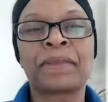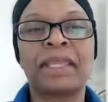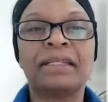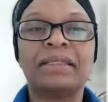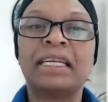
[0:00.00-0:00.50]

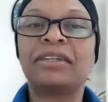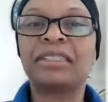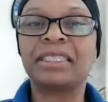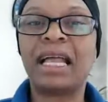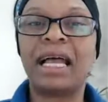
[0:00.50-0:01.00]
a
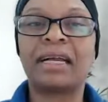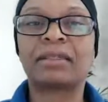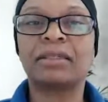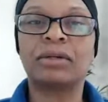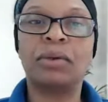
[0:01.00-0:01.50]
terrorist
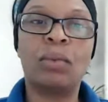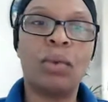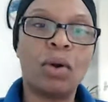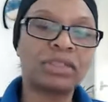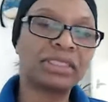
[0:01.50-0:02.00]
act,
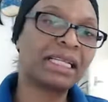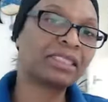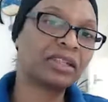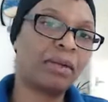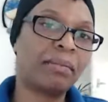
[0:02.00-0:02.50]

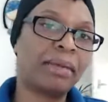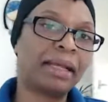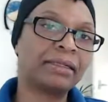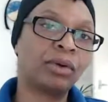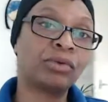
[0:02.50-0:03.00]
war/combat,
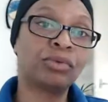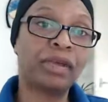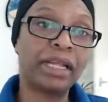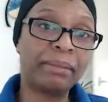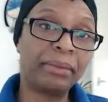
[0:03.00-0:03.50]
or
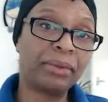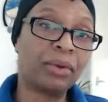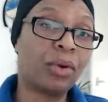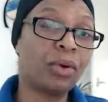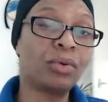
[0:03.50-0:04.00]
rape,
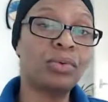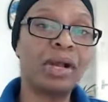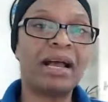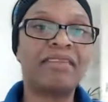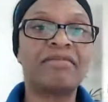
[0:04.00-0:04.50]
or who
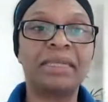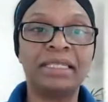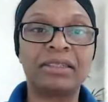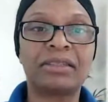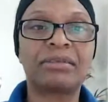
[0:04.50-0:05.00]
have
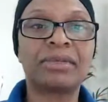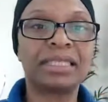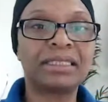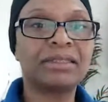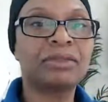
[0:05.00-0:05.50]
been
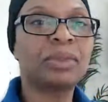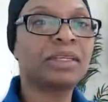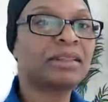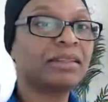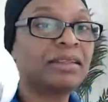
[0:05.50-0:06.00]
threatened
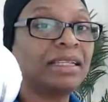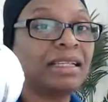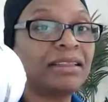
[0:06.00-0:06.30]
with death,